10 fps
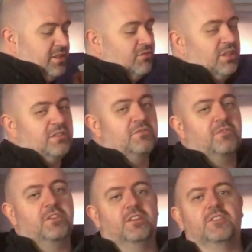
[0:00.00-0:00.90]
read it for
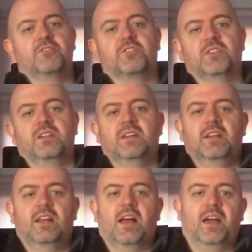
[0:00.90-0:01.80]
years,
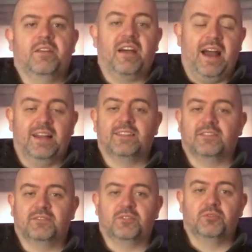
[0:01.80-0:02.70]
and I've had it
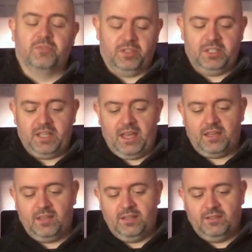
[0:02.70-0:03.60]
for over a
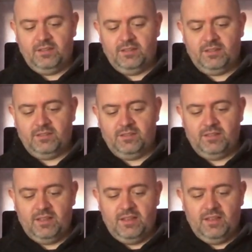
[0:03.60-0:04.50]
decade.
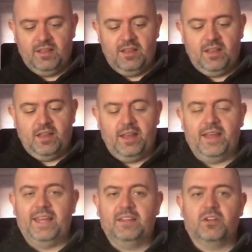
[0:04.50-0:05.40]
It
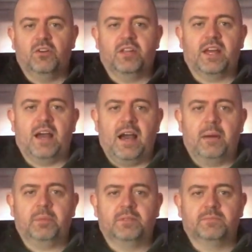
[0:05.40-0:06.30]
Ain't Gonna
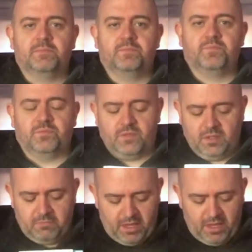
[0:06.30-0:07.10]
Happen, by